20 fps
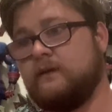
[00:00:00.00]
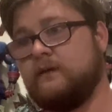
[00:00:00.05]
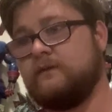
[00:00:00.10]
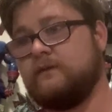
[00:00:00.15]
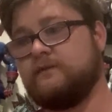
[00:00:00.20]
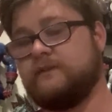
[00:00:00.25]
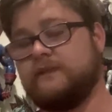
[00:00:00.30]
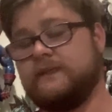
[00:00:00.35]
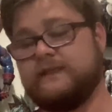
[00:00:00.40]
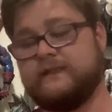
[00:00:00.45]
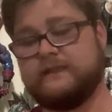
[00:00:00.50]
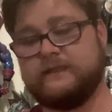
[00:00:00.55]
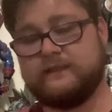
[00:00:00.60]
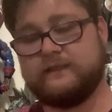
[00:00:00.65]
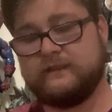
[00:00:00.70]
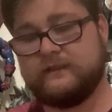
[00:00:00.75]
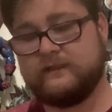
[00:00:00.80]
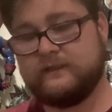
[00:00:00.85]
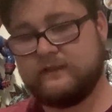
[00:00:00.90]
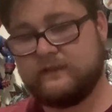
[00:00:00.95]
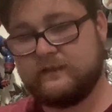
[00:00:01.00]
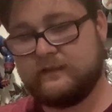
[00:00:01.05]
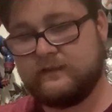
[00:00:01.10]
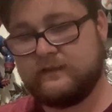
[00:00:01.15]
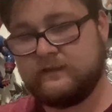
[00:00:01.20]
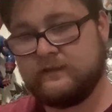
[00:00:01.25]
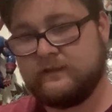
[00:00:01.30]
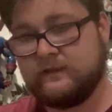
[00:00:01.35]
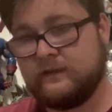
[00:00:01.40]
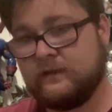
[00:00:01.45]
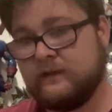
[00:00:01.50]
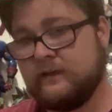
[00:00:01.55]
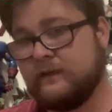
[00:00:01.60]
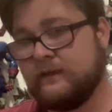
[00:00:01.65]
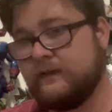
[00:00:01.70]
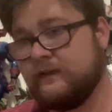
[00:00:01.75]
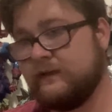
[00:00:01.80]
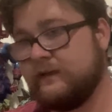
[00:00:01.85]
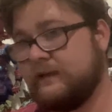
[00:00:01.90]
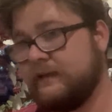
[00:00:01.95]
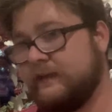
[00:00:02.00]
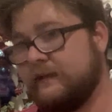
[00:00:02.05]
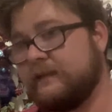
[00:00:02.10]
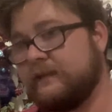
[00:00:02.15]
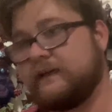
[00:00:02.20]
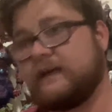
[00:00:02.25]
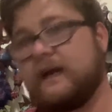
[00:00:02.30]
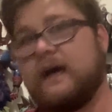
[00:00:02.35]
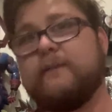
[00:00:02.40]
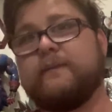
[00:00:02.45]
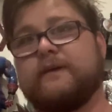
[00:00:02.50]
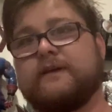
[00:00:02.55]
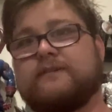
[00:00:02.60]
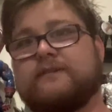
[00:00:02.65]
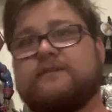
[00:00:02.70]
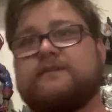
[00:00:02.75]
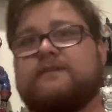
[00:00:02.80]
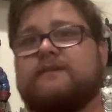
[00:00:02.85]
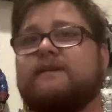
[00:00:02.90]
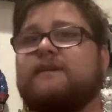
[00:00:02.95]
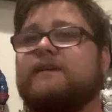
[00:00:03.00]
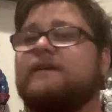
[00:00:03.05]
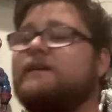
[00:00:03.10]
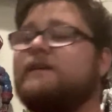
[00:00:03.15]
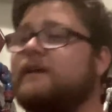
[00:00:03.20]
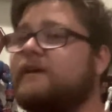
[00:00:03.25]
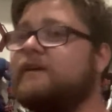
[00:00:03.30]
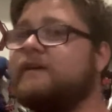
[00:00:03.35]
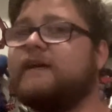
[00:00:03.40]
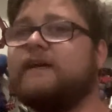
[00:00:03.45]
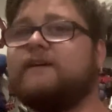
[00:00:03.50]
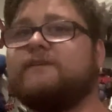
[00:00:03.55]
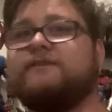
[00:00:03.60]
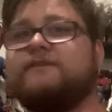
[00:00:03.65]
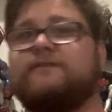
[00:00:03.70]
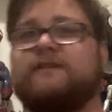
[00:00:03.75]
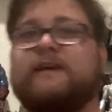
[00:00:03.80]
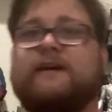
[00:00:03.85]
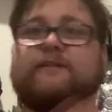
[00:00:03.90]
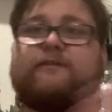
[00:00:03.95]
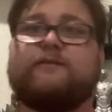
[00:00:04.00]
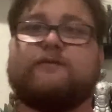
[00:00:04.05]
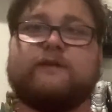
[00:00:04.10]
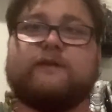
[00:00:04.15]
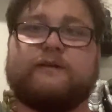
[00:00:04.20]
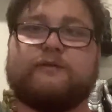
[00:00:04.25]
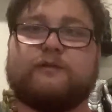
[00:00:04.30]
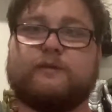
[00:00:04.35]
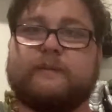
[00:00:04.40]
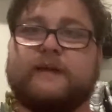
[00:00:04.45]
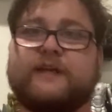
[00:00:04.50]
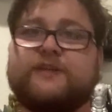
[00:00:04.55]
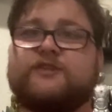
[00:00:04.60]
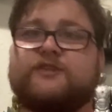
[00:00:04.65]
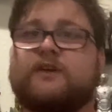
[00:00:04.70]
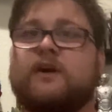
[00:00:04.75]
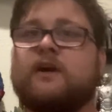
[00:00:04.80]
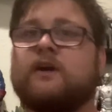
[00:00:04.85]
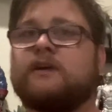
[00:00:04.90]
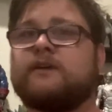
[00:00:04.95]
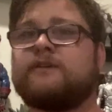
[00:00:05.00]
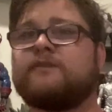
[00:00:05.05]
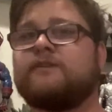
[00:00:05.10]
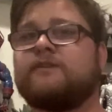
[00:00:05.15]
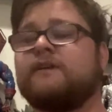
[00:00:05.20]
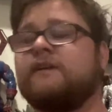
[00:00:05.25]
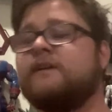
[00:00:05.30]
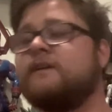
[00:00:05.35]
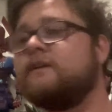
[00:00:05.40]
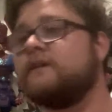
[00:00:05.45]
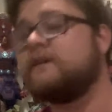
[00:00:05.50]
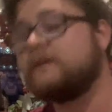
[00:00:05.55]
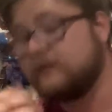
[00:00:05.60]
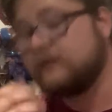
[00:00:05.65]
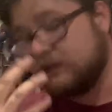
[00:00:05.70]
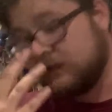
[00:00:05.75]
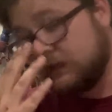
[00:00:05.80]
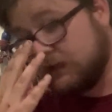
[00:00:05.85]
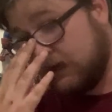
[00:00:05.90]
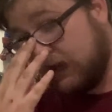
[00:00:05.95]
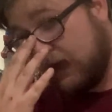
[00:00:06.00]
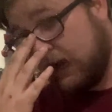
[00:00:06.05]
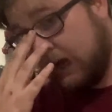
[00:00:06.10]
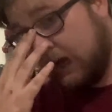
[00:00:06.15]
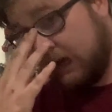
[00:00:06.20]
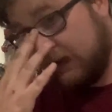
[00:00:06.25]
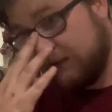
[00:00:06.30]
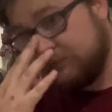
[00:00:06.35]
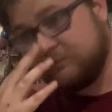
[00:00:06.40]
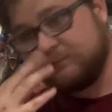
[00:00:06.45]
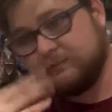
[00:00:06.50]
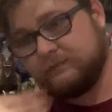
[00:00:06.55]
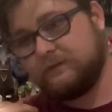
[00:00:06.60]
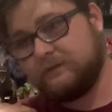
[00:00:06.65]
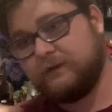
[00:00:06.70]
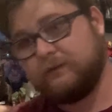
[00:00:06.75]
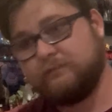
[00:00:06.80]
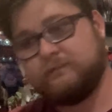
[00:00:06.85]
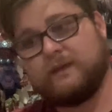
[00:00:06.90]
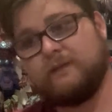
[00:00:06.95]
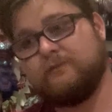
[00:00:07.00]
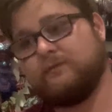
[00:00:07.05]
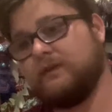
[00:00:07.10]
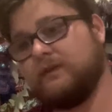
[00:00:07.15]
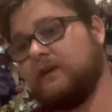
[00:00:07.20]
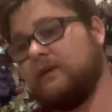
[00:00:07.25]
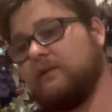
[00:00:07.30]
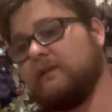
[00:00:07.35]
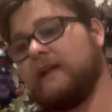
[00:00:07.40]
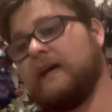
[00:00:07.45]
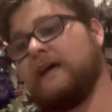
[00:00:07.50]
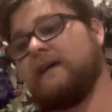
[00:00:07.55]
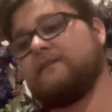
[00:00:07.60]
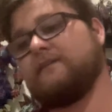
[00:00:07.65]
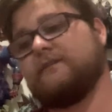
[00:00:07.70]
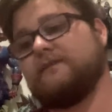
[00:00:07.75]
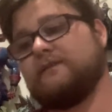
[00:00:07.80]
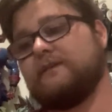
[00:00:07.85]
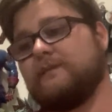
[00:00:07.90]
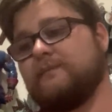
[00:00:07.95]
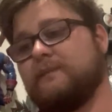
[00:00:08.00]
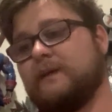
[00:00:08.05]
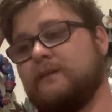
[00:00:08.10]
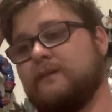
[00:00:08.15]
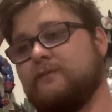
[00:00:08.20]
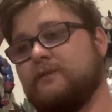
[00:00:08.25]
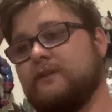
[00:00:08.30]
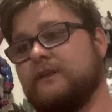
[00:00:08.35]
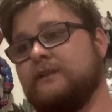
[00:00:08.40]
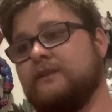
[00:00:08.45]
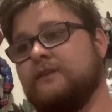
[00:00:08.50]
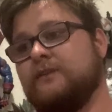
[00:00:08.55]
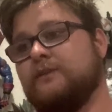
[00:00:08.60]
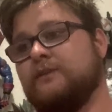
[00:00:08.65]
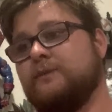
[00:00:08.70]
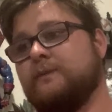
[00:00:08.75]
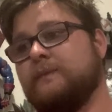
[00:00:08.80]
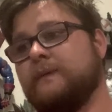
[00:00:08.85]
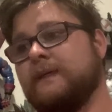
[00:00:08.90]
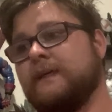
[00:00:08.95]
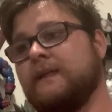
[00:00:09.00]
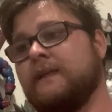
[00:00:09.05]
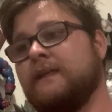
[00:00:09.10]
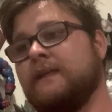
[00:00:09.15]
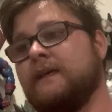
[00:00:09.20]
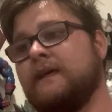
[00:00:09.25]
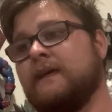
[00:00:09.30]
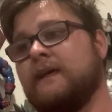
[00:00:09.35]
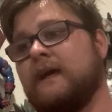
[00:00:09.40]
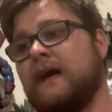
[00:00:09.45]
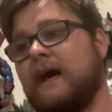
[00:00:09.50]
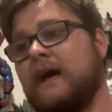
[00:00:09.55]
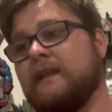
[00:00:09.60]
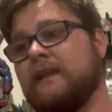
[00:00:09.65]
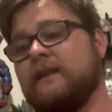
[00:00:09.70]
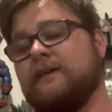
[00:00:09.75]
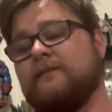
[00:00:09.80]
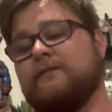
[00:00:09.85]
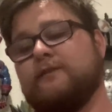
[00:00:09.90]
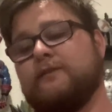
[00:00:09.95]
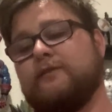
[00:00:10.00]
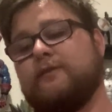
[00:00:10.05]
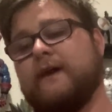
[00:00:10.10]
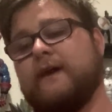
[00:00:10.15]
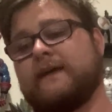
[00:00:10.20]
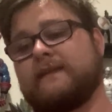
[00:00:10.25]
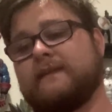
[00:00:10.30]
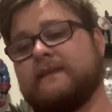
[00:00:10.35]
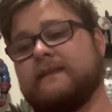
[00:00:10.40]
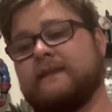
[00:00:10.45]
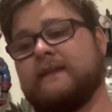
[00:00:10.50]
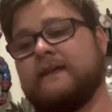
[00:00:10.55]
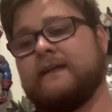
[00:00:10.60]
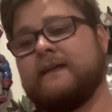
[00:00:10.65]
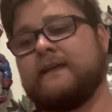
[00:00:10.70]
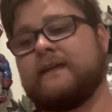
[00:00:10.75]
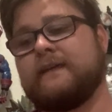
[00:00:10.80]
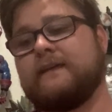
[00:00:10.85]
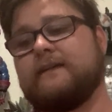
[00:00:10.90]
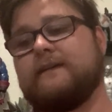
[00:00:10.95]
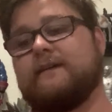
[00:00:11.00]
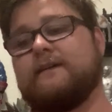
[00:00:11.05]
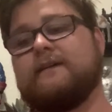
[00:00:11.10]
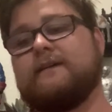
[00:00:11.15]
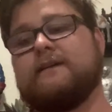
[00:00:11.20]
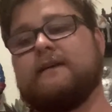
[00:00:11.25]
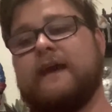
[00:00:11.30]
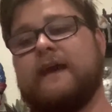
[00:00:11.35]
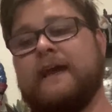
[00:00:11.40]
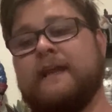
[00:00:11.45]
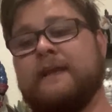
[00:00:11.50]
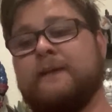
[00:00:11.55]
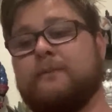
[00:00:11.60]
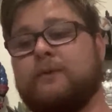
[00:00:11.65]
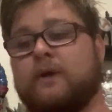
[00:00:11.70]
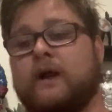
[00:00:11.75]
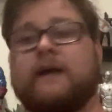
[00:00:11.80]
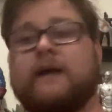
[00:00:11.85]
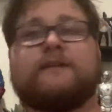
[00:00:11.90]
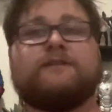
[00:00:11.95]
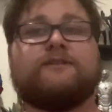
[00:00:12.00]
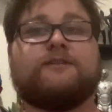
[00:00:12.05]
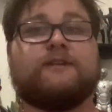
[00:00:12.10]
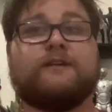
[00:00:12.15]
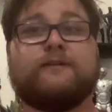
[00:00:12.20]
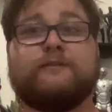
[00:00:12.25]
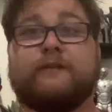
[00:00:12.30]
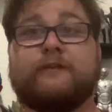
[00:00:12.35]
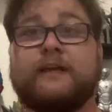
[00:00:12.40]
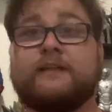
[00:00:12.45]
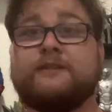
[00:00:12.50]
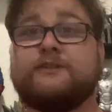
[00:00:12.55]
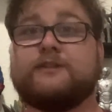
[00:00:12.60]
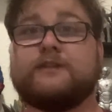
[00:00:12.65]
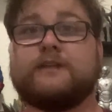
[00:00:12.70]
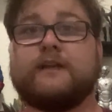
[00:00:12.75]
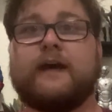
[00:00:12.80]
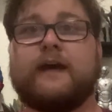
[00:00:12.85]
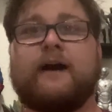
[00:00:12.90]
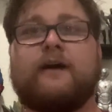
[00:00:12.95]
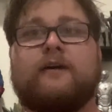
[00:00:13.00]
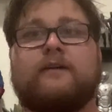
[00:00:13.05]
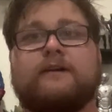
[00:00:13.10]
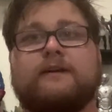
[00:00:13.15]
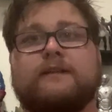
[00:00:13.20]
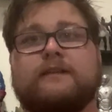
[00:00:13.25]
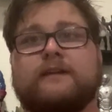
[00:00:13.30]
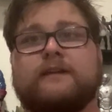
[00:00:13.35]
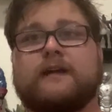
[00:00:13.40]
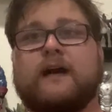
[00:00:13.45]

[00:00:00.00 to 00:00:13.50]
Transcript: See, in the comics, characters have reformation arcs, and sometimes they don't last, and sometimes they do. But I love the fact that Eddie Brock is an Avenger now in the